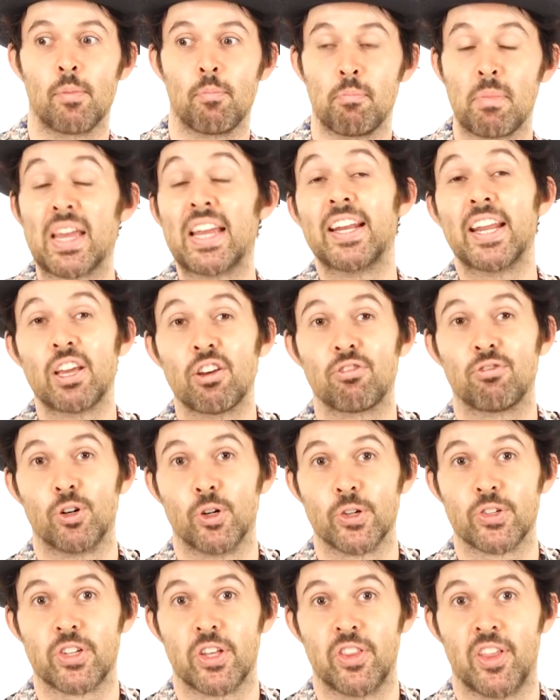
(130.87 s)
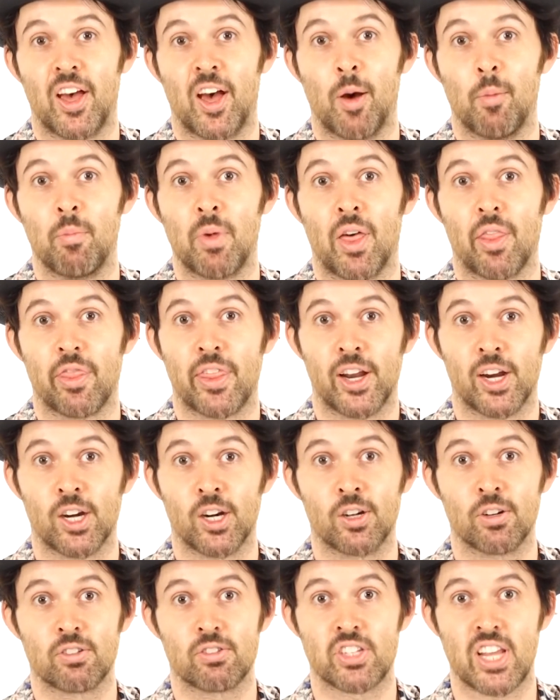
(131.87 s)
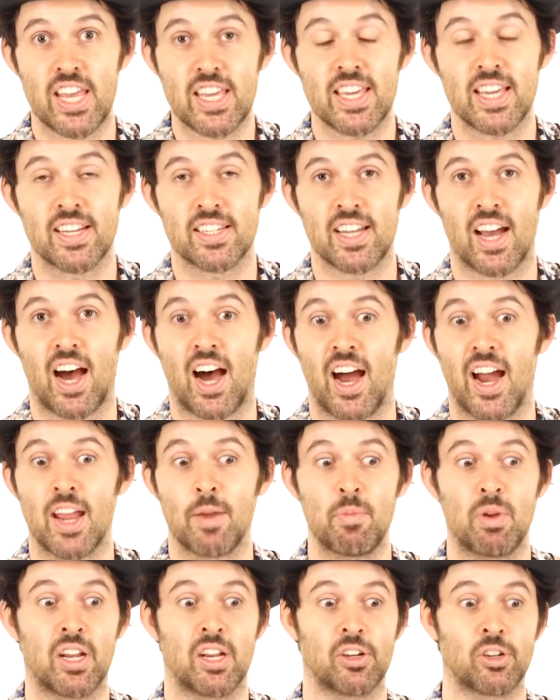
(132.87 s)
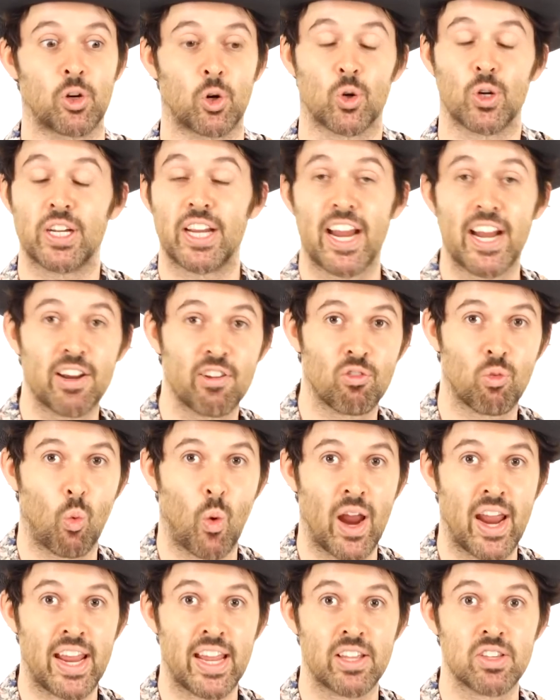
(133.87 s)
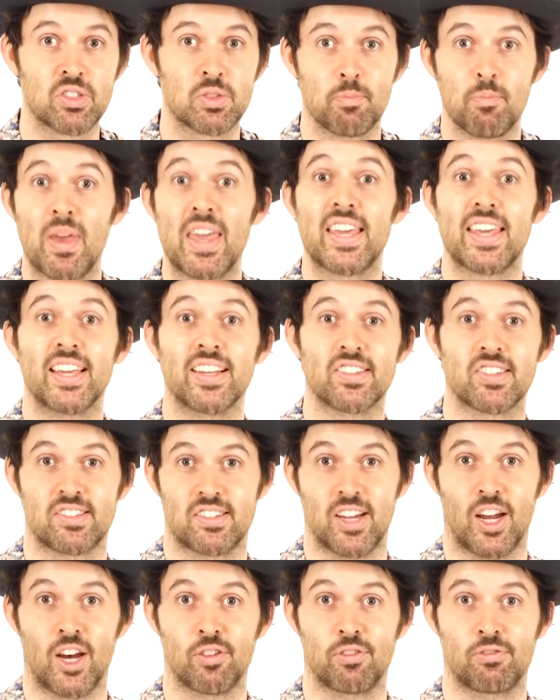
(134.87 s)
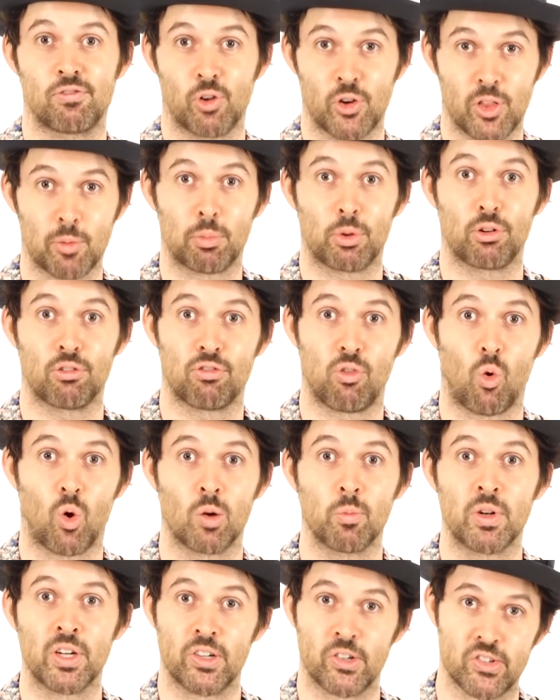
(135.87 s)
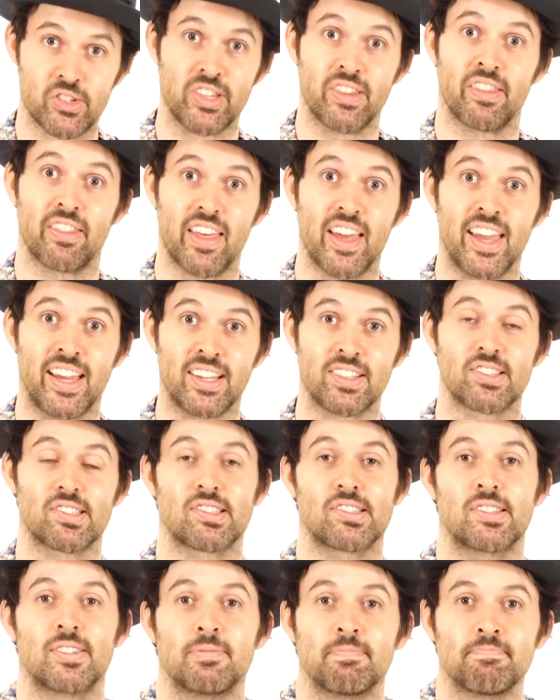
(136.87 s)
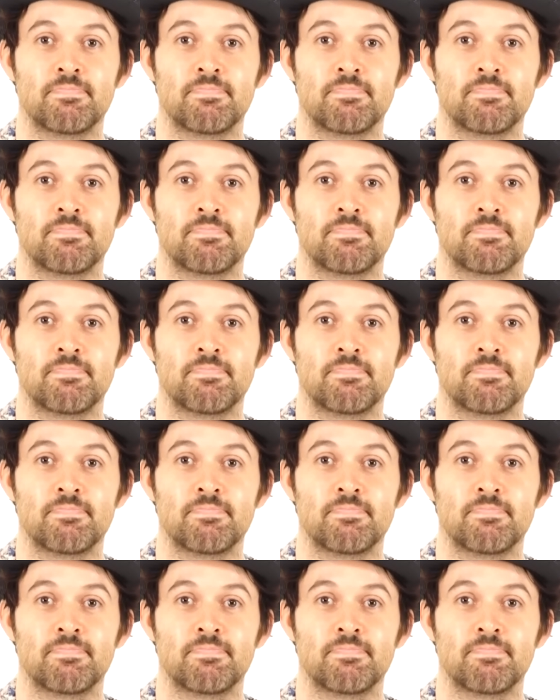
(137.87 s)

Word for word: meaningful to them that they're taking time and in creative ways making stuff for the performers and thanks.